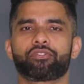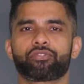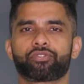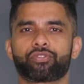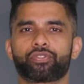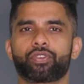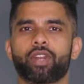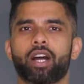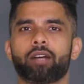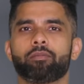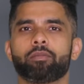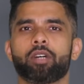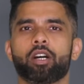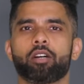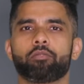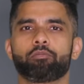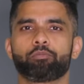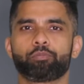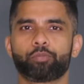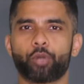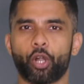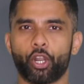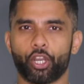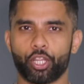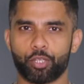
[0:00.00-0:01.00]
from
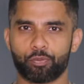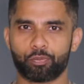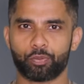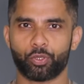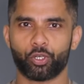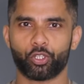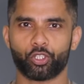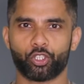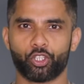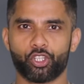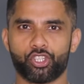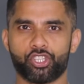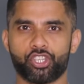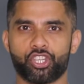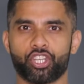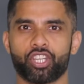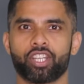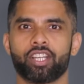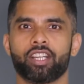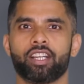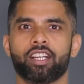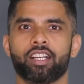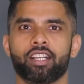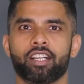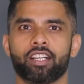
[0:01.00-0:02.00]

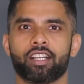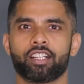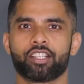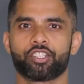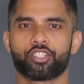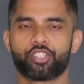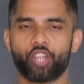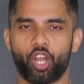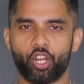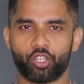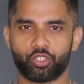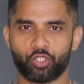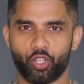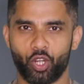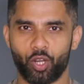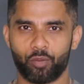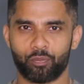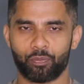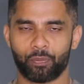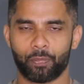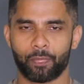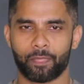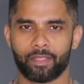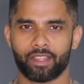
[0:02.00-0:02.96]
bodyprocoach.com.